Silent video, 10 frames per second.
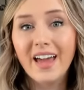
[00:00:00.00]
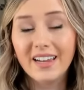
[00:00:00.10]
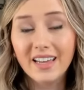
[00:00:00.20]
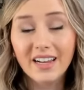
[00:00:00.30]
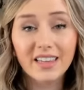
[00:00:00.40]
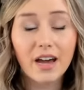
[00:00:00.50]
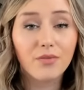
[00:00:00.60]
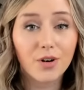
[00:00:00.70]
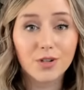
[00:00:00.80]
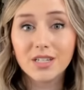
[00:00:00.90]
and getting that
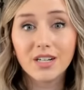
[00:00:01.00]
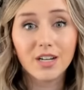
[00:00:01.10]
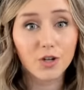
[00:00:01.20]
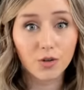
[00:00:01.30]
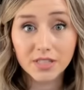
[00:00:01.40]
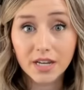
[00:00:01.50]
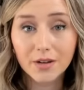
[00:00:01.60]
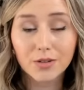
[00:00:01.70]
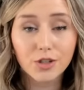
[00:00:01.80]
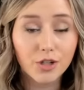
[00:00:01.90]
first initial
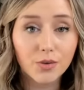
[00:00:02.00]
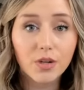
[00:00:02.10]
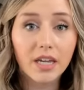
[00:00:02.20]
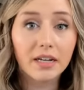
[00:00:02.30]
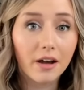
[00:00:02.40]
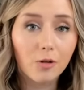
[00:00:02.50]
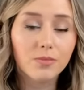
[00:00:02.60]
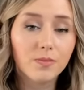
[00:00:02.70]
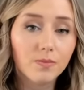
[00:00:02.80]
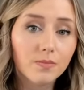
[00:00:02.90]
sale too can help.